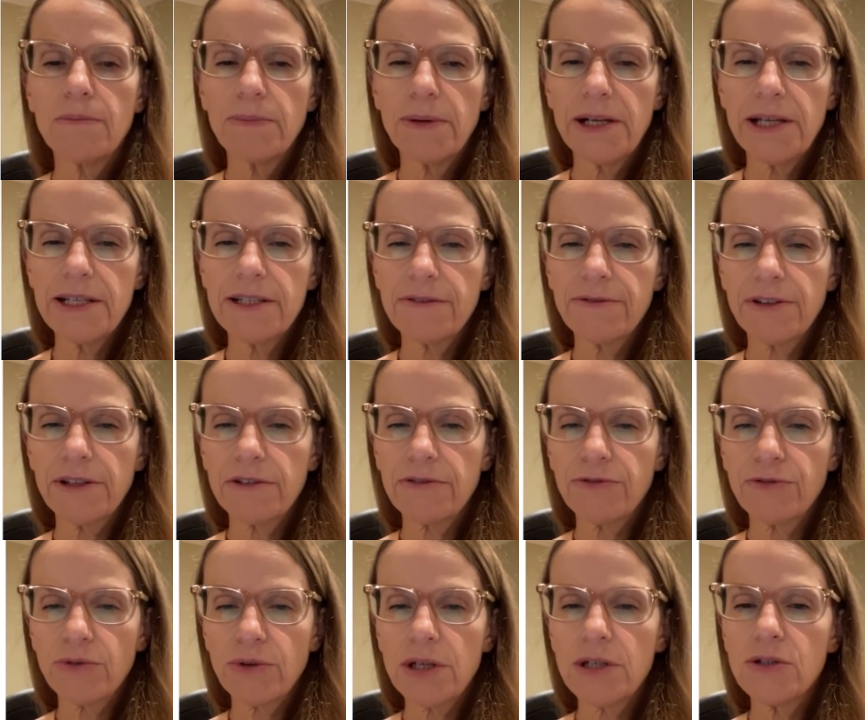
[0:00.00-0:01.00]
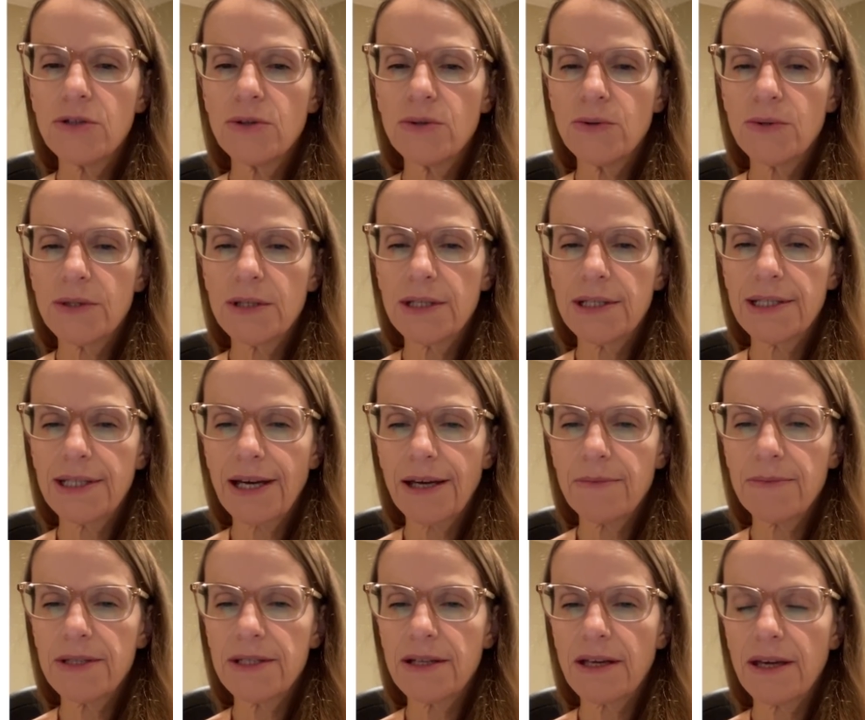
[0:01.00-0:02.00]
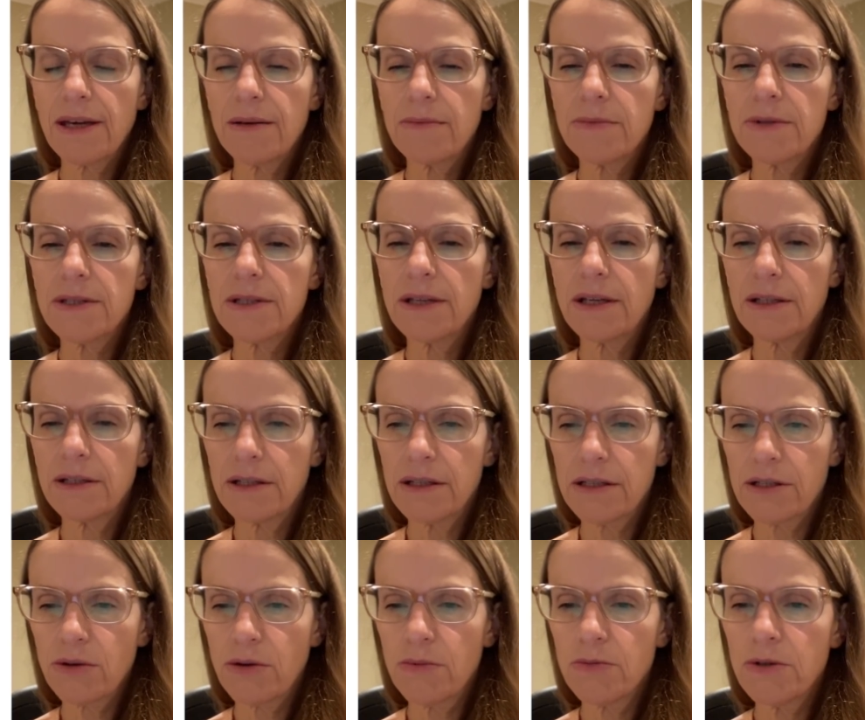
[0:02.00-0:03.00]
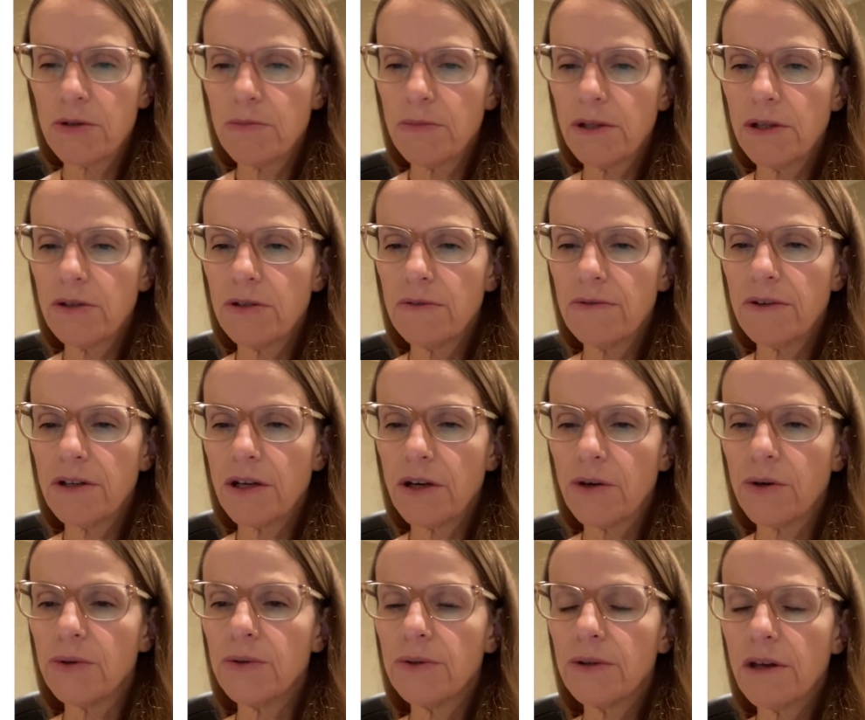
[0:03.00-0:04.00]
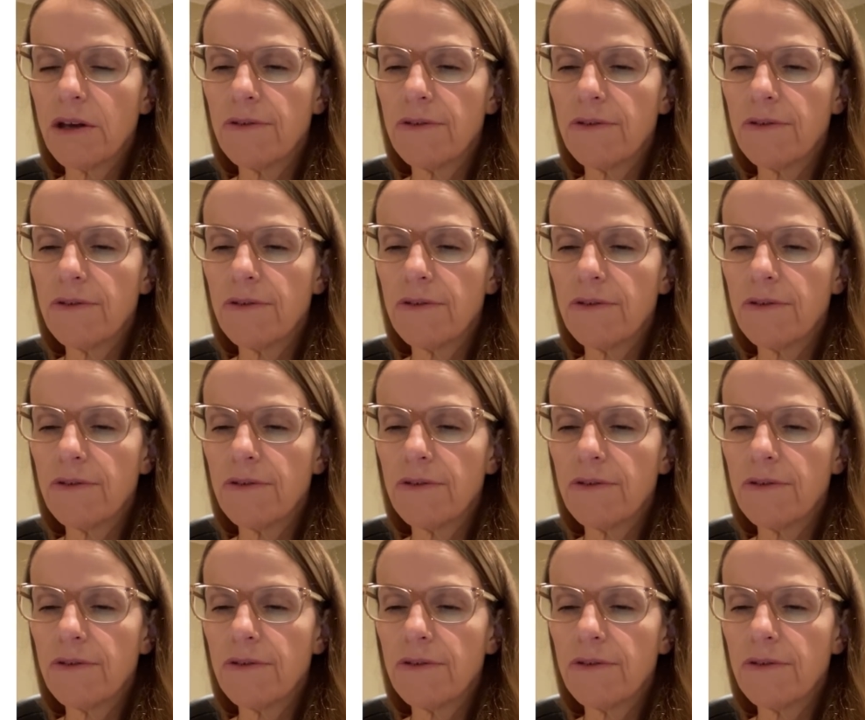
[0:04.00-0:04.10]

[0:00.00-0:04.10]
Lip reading: Please feel free to use the timestamps in the description below the video